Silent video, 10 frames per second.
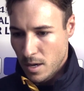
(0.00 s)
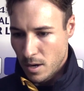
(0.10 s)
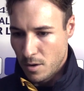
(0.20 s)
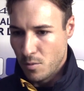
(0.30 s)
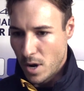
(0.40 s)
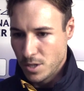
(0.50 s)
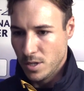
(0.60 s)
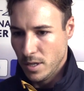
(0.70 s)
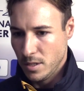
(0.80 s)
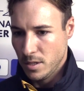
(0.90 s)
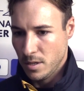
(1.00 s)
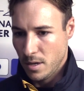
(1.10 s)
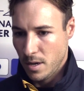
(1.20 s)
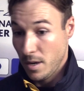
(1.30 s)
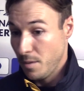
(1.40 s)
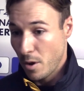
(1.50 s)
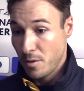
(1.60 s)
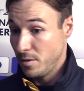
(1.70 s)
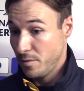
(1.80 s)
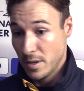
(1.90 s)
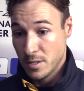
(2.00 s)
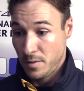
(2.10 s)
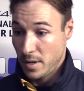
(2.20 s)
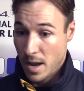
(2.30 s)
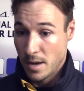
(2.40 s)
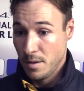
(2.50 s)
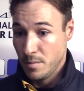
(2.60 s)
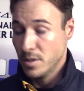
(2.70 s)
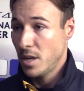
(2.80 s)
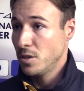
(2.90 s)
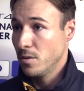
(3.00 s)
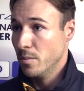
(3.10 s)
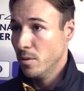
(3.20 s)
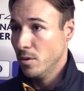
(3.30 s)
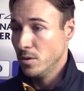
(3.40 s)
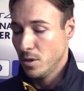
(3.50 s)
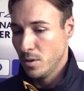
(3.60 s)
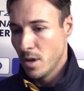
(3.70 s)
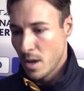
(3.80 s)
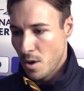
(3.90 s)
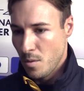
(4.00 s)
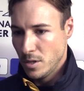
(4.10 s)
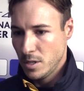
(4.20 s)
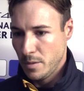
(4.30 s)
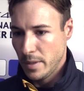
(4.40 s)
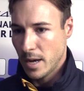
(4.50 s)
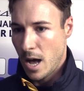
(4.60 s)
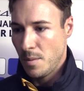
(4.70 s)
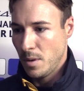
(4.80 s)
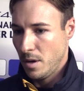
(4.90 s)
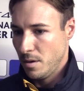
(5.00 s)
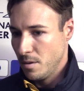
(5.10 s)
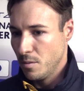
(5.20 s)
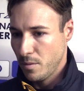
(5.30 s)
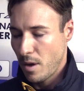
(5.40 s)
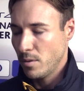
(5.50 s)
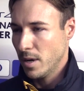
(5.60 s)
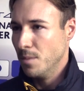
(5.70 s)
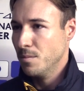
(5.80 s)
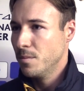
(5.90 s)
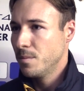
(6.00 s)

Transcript: kind of rush things, and both defensively and in possession of the ball, so we just need to be calmer, and that'll come.